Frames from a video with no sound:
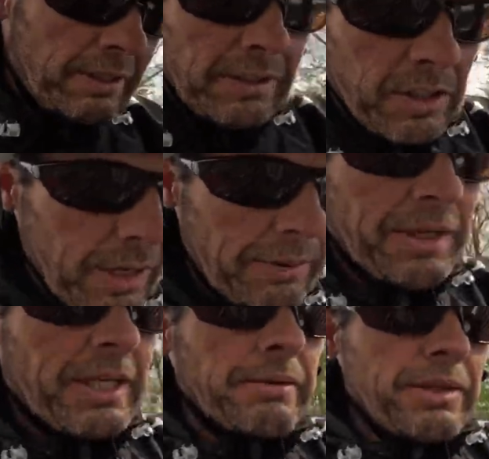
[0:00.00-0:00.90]
It's great
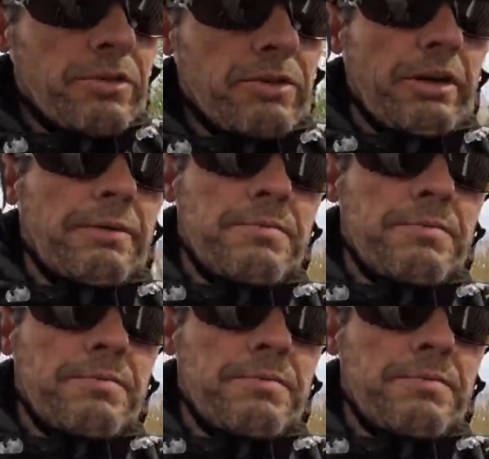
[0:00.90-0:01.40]
when you're going through.